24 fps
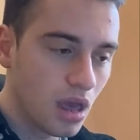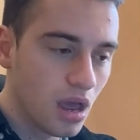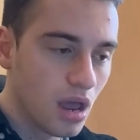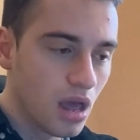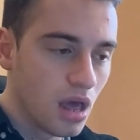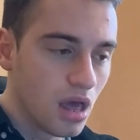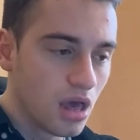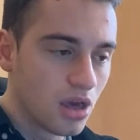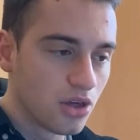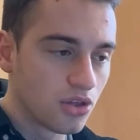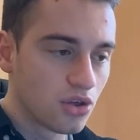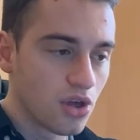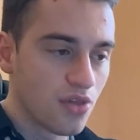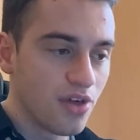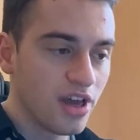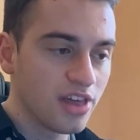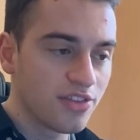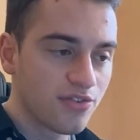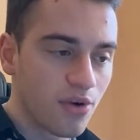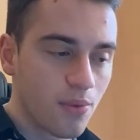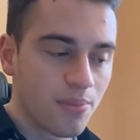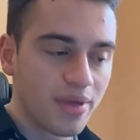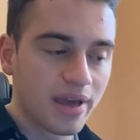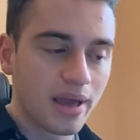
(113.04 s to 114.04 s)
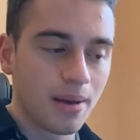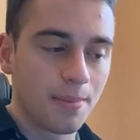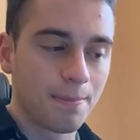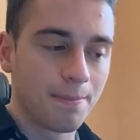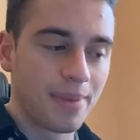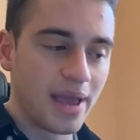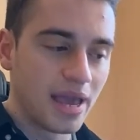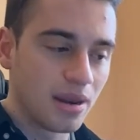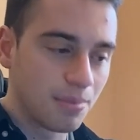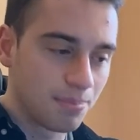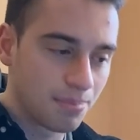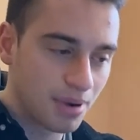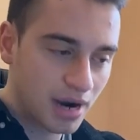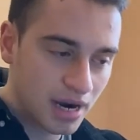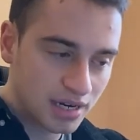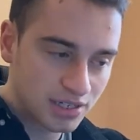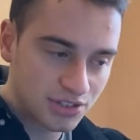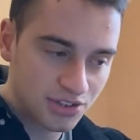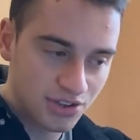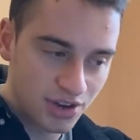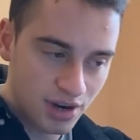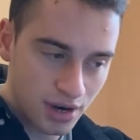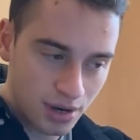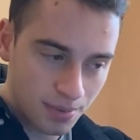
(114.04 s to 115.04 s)
So that's from the campaign part
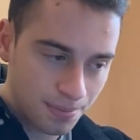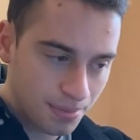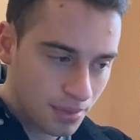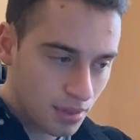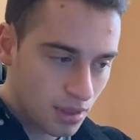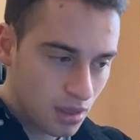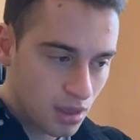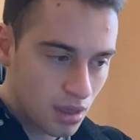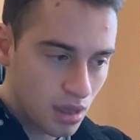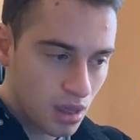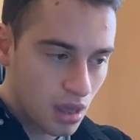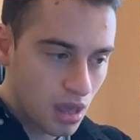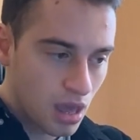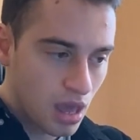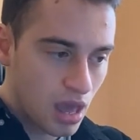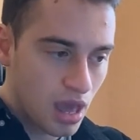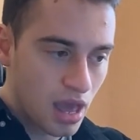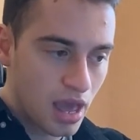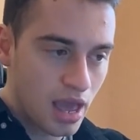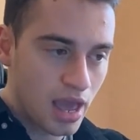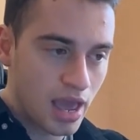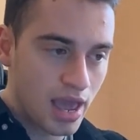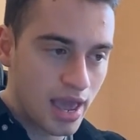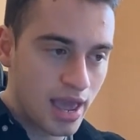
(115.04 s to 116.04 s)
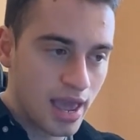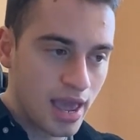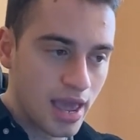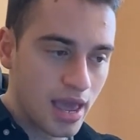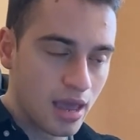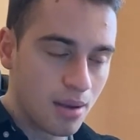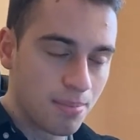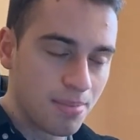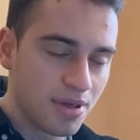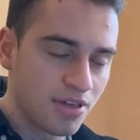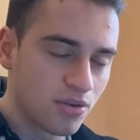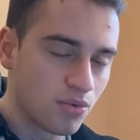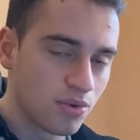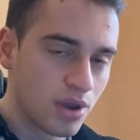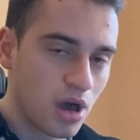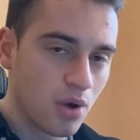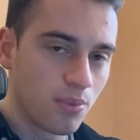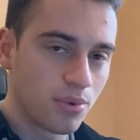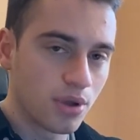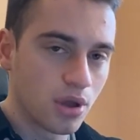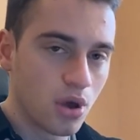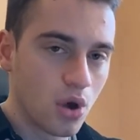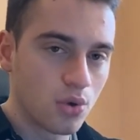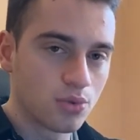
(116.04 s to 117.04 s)
here. And basically now we
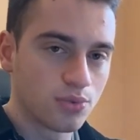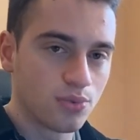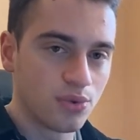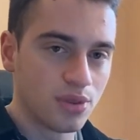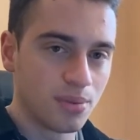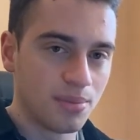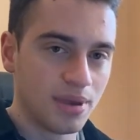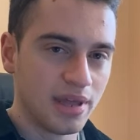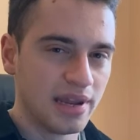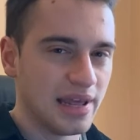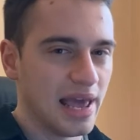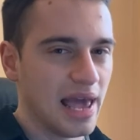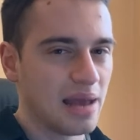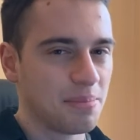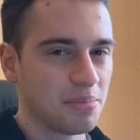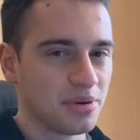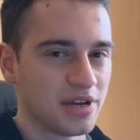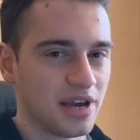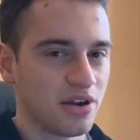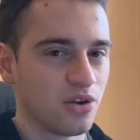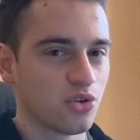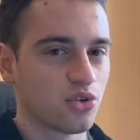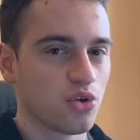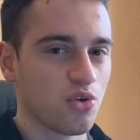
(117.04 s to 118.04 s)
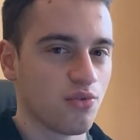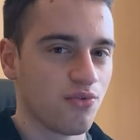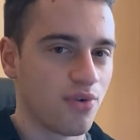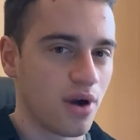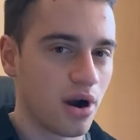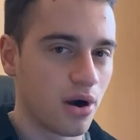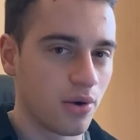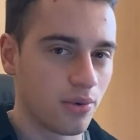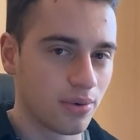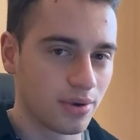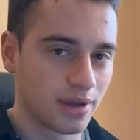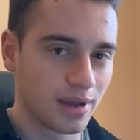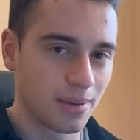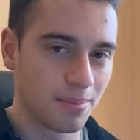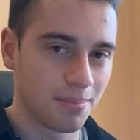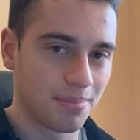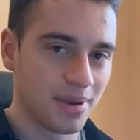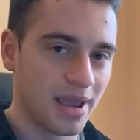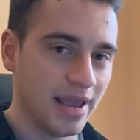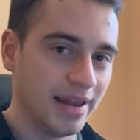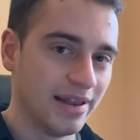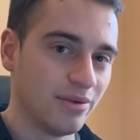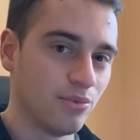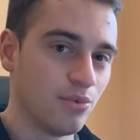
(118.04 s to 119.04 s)
go to the meat and potatoes of our
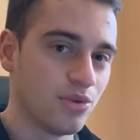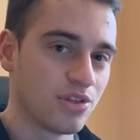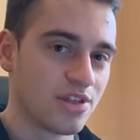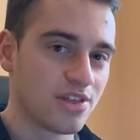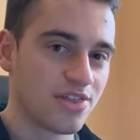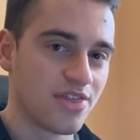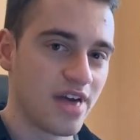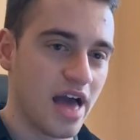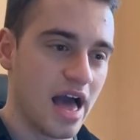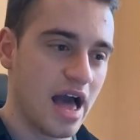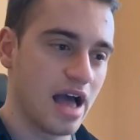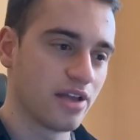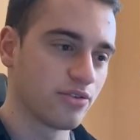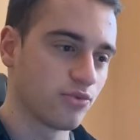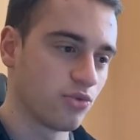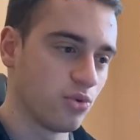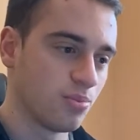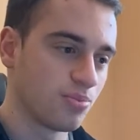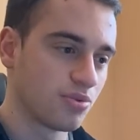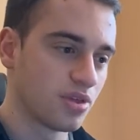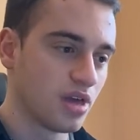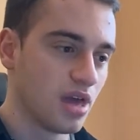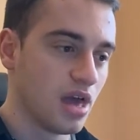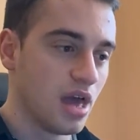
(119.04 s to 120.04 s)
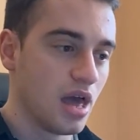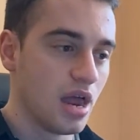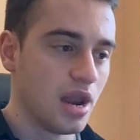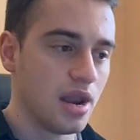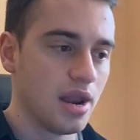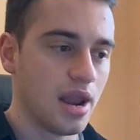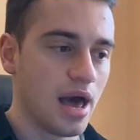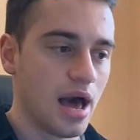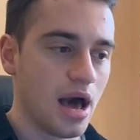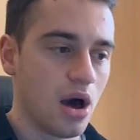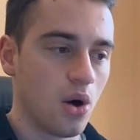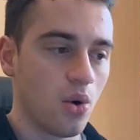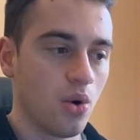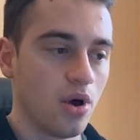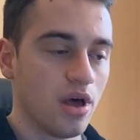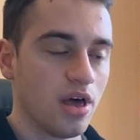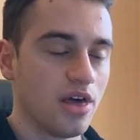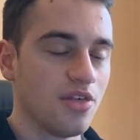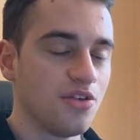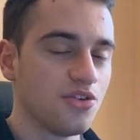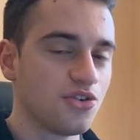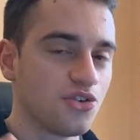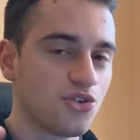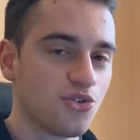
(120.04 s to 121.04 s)
campaign, which is the ad groups. Now,
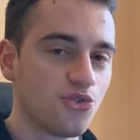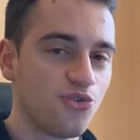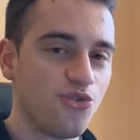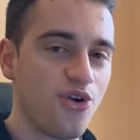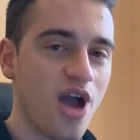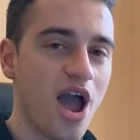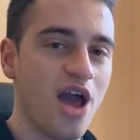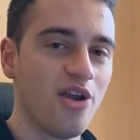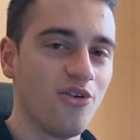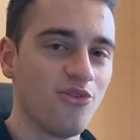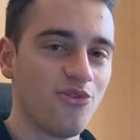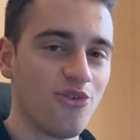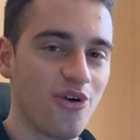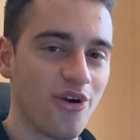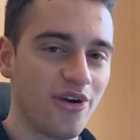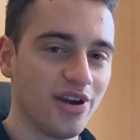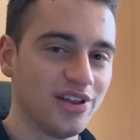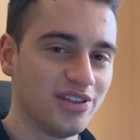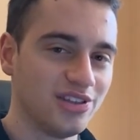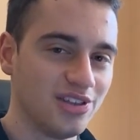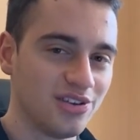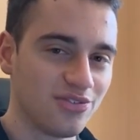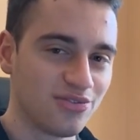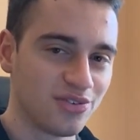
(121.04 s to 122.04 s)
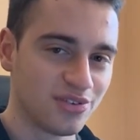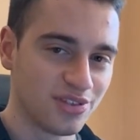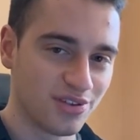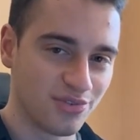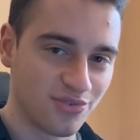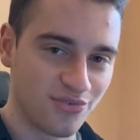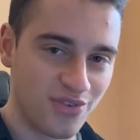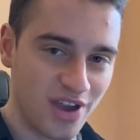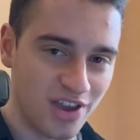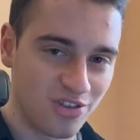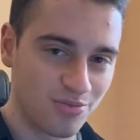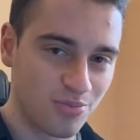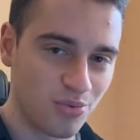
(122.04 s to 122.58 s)
this is very different than Facebook.